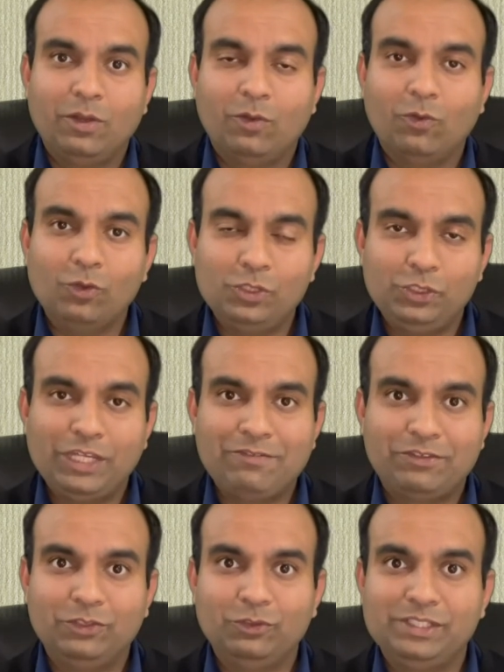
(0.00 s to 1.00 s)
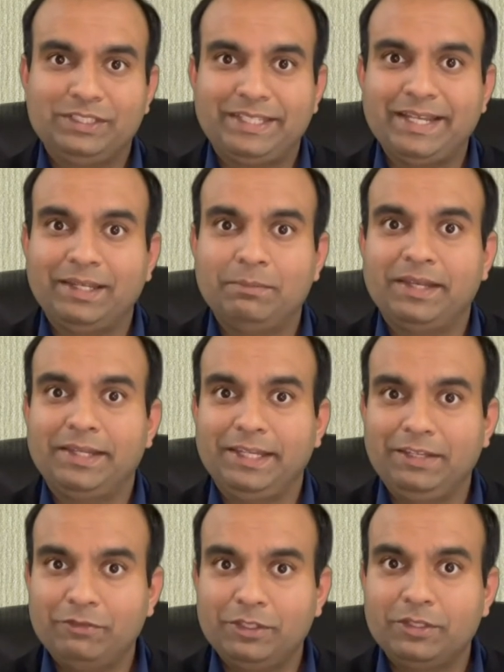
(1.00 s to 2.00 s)
All you have to do is set up an
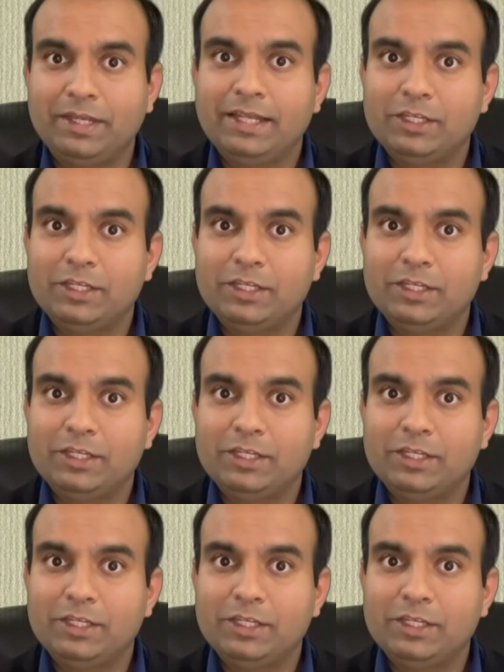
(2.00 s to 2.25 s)
event